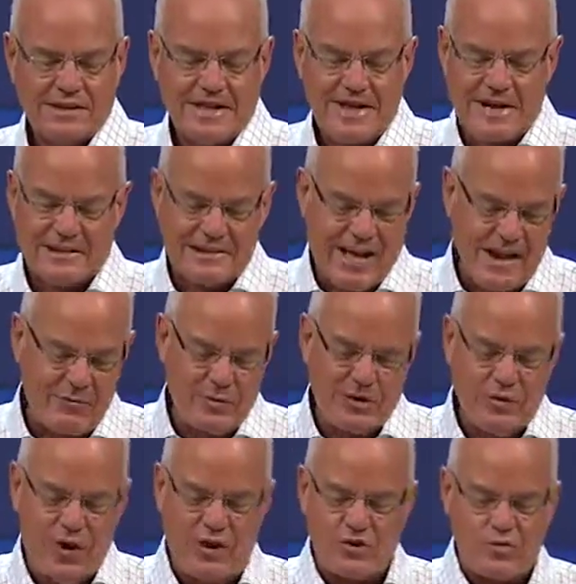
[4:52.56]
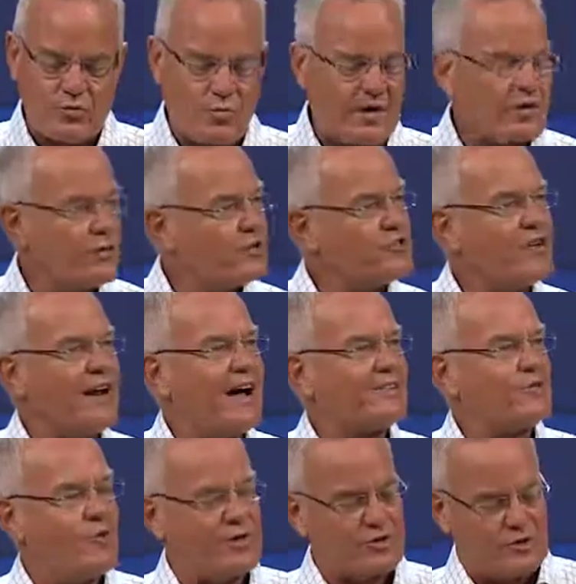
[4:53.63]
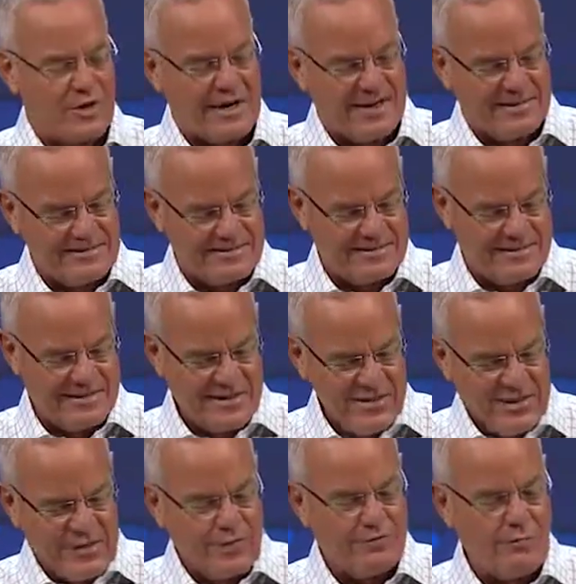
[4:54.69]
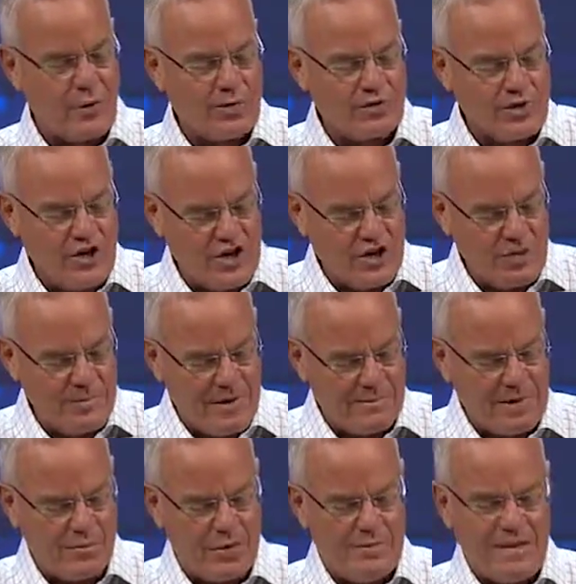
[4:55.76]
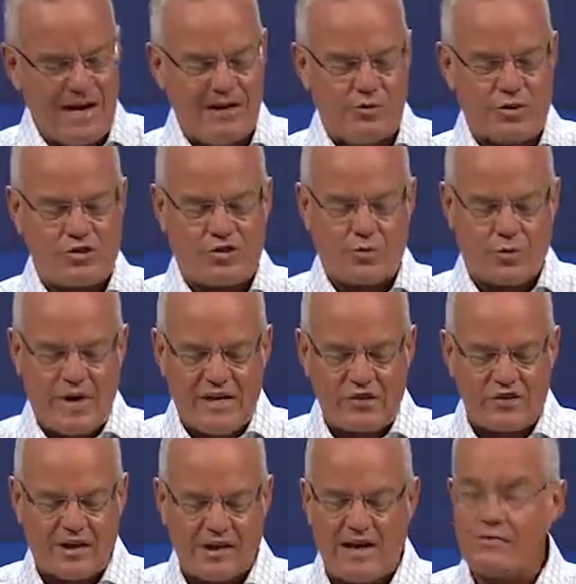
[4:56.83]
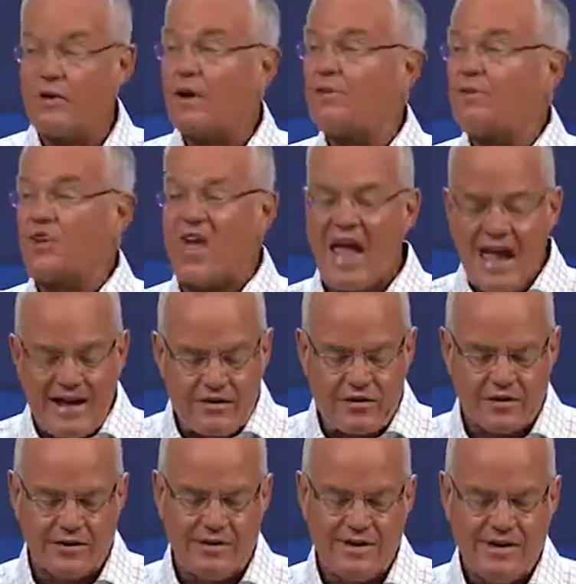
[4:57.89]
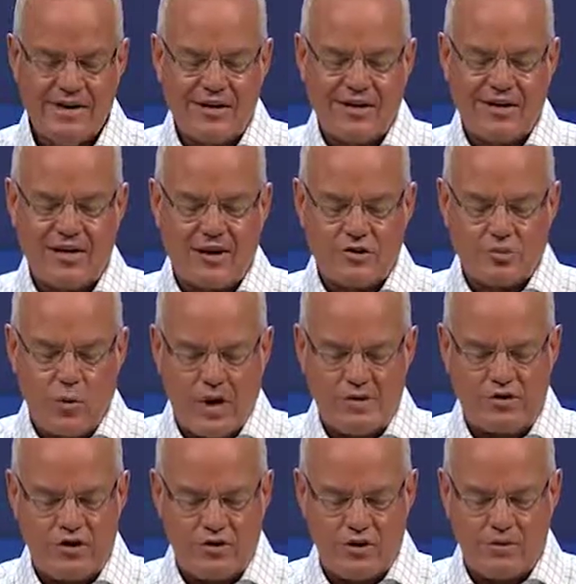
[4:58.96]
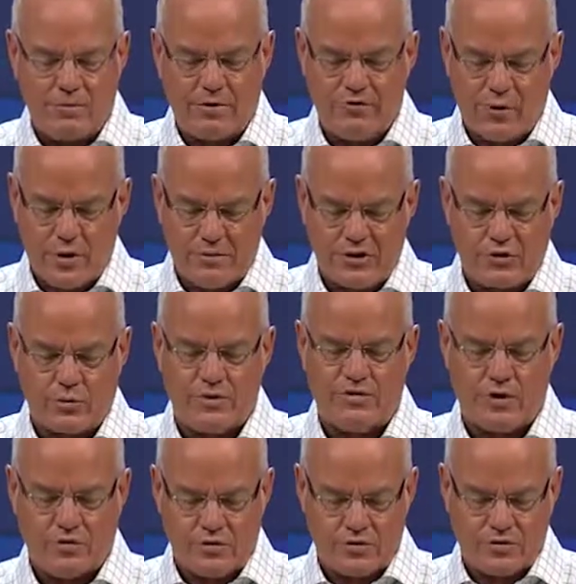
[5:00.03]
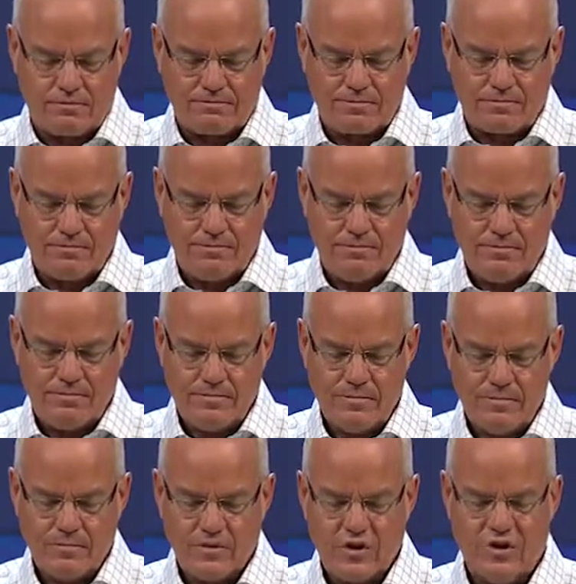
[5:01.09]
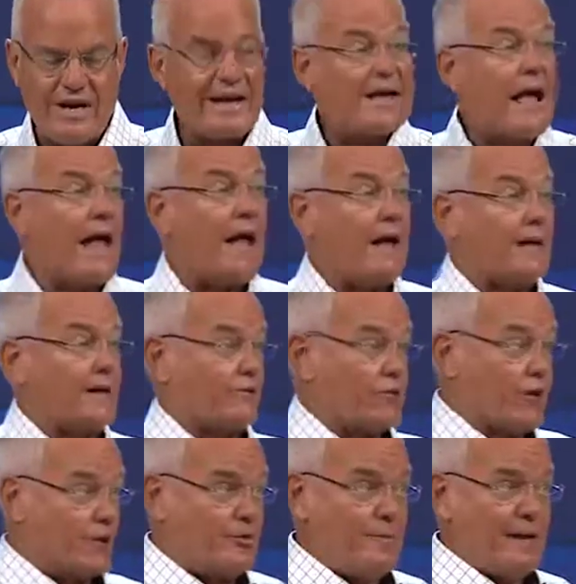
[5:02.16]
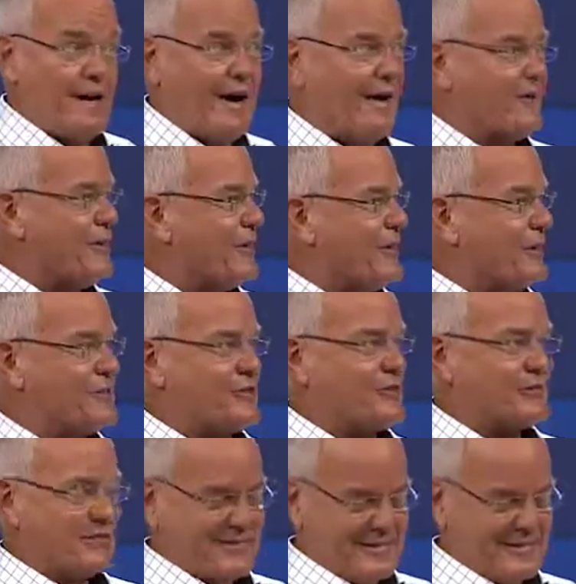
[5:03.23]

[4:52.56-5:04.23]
And that requires rigorous and ongoing training. The fourth key commitment we made was to raise the level of candor in our twice-a-year performance reviews. Gang, trust me on this.